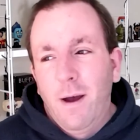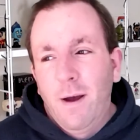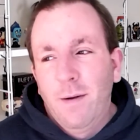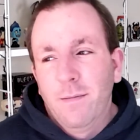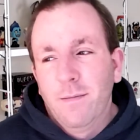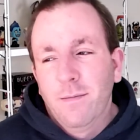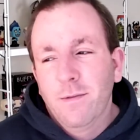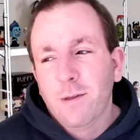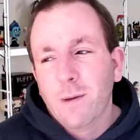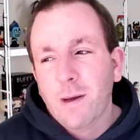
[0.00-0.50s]

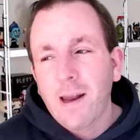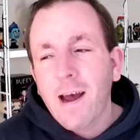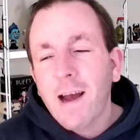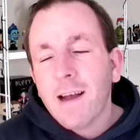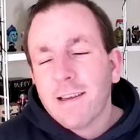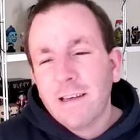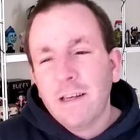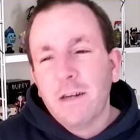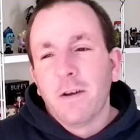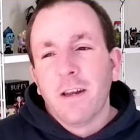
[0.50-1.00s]
So I like
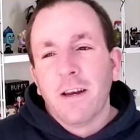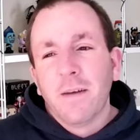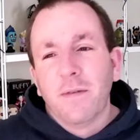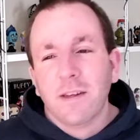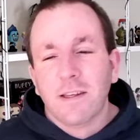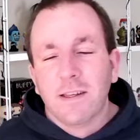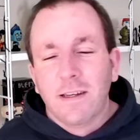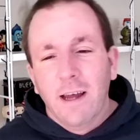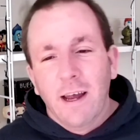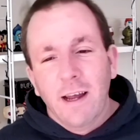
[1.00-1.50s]
seeing all the different
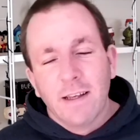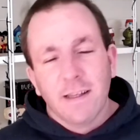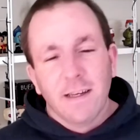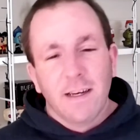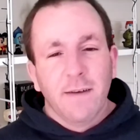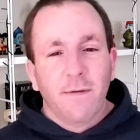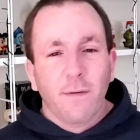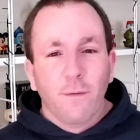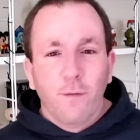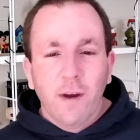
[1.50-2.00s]
states and the
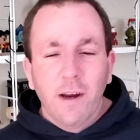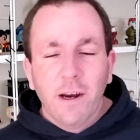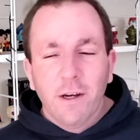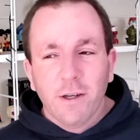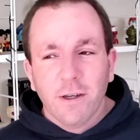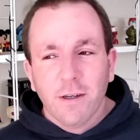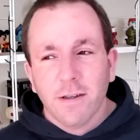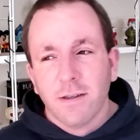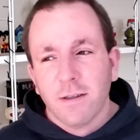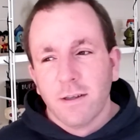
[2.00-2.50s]
different
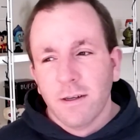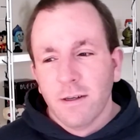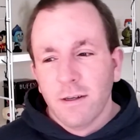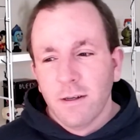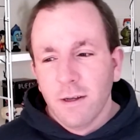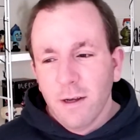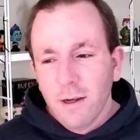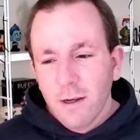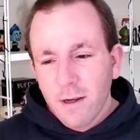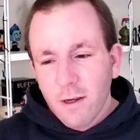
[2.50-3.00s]
regions and
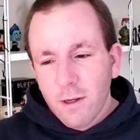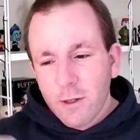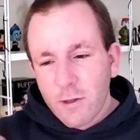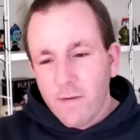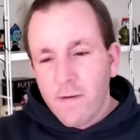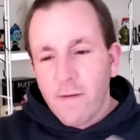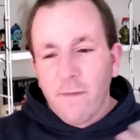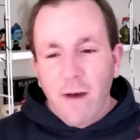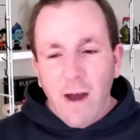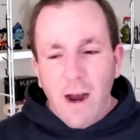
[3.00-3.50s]
sort of
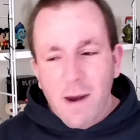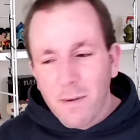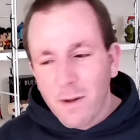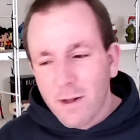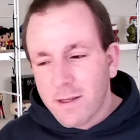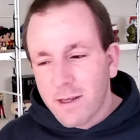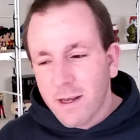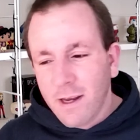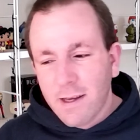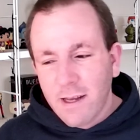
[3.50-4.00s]
environments
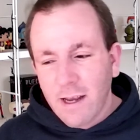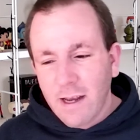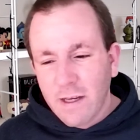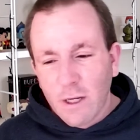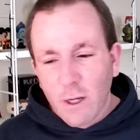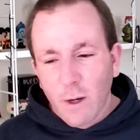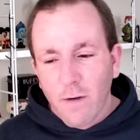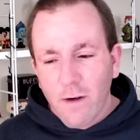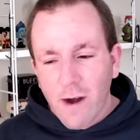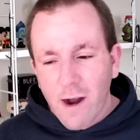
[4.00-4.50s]
that you see as you go
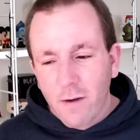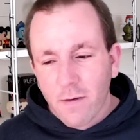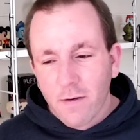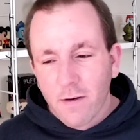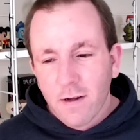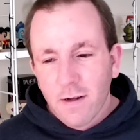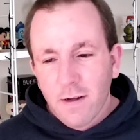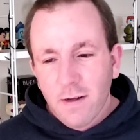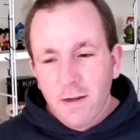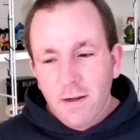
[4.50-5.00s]
around.
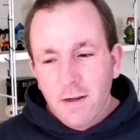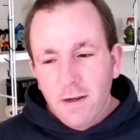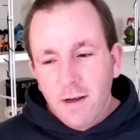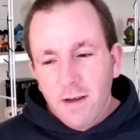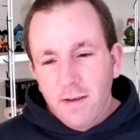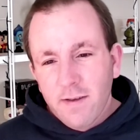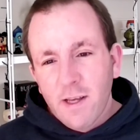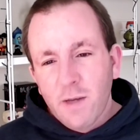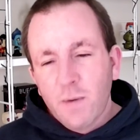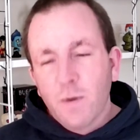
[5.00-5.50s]

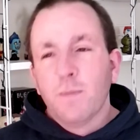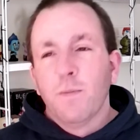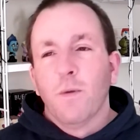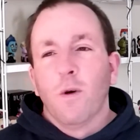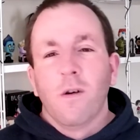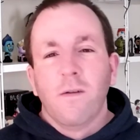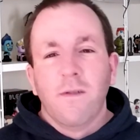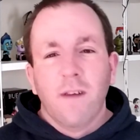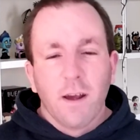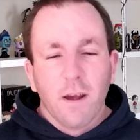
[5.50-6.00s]
So this was more
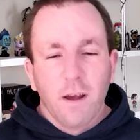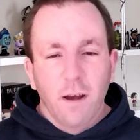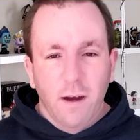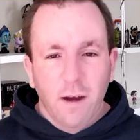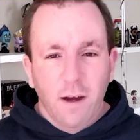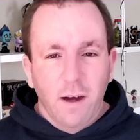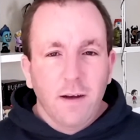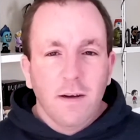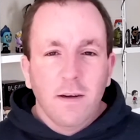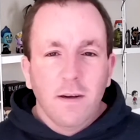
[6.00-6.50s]
of like
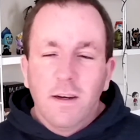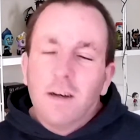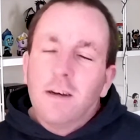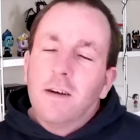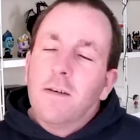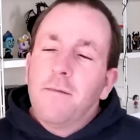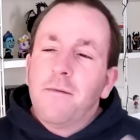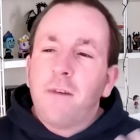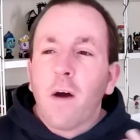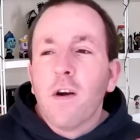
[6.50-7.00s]
a
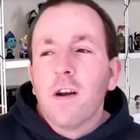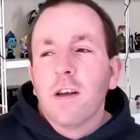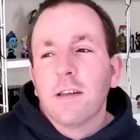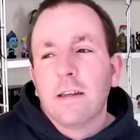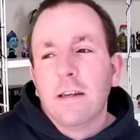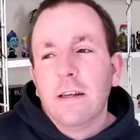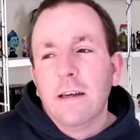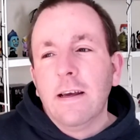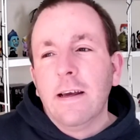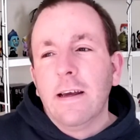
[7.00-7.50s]

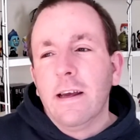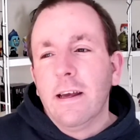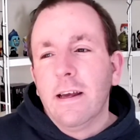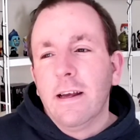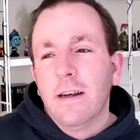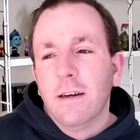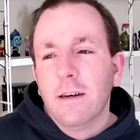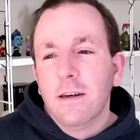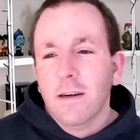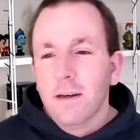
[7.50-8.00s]
foresty,
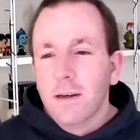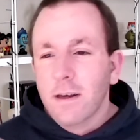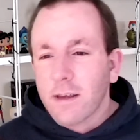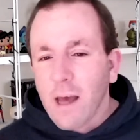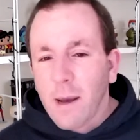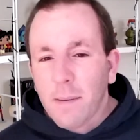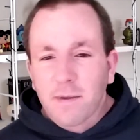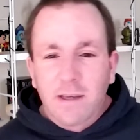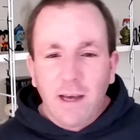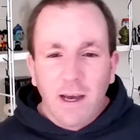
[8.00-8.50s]

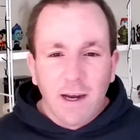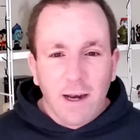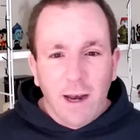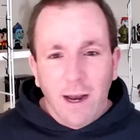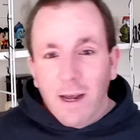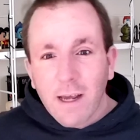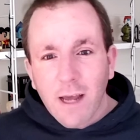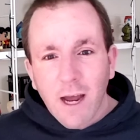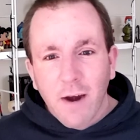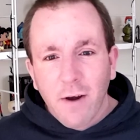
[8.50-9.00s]
campsite
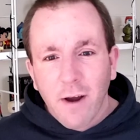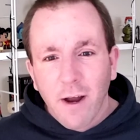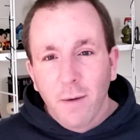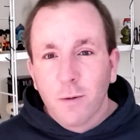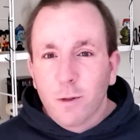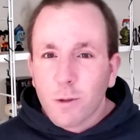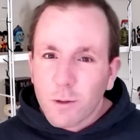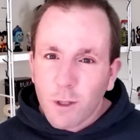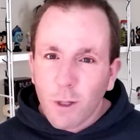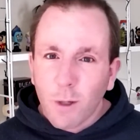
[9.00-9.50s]
lake area, which
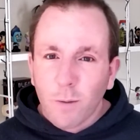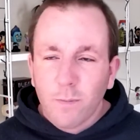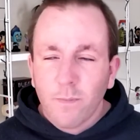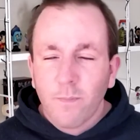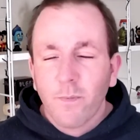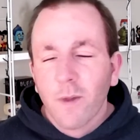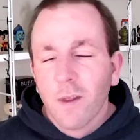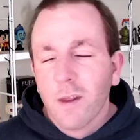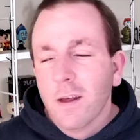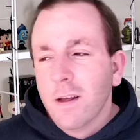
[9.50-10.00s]
was cool.
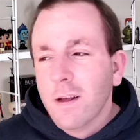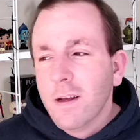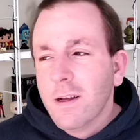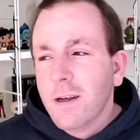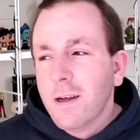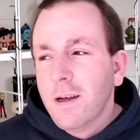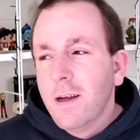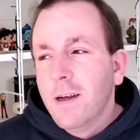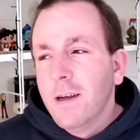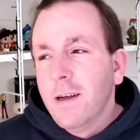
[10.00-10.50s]

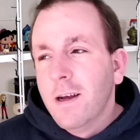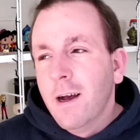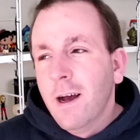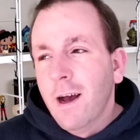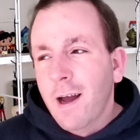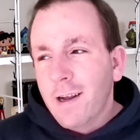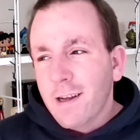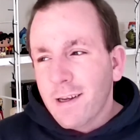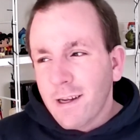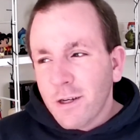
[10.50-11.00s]
And
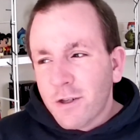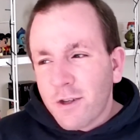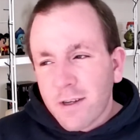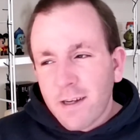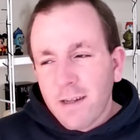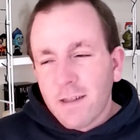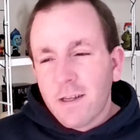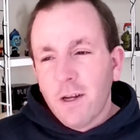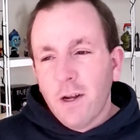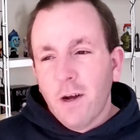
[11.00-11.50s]
it's interesting
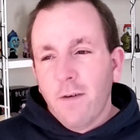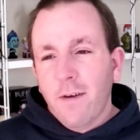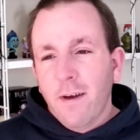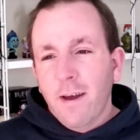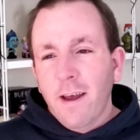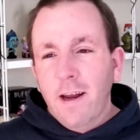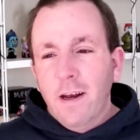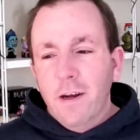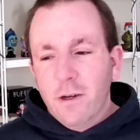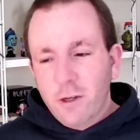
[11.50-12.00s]
to know that
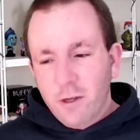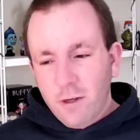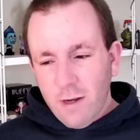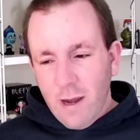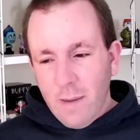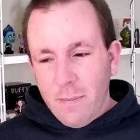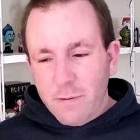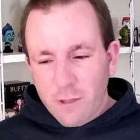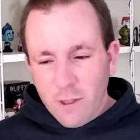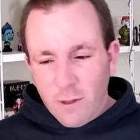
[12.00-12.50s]
each
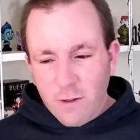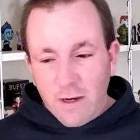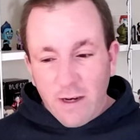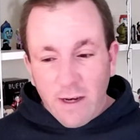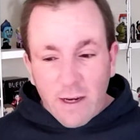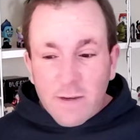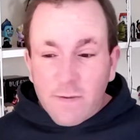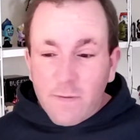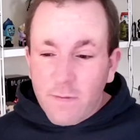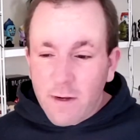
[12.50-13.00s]
episode, at
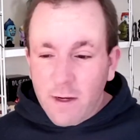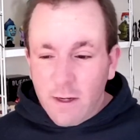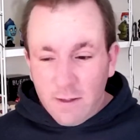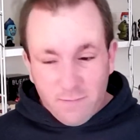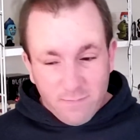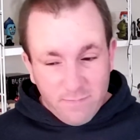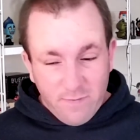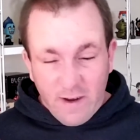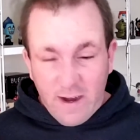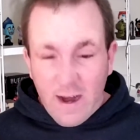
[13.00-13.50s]
least for
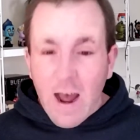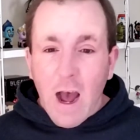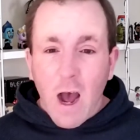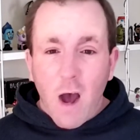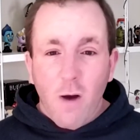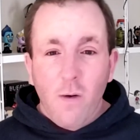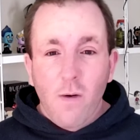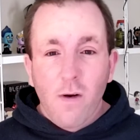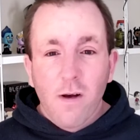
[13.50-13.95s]
now,